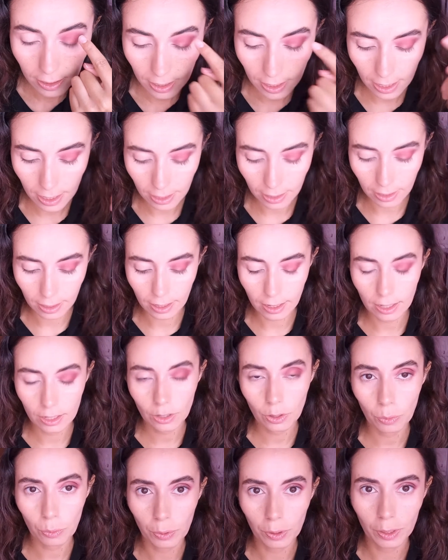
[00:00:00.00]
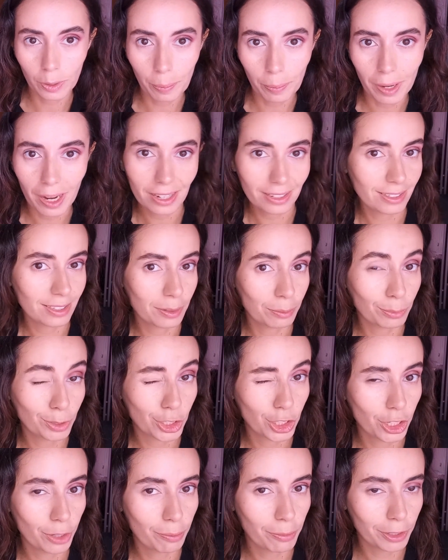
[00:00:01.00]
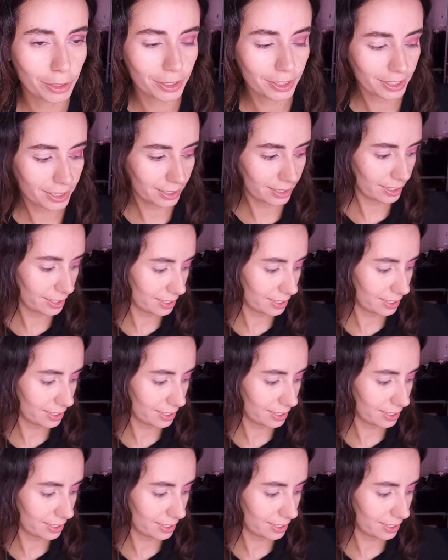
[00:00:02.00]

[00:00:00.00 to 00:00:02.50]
and then we'll apply some shimmers.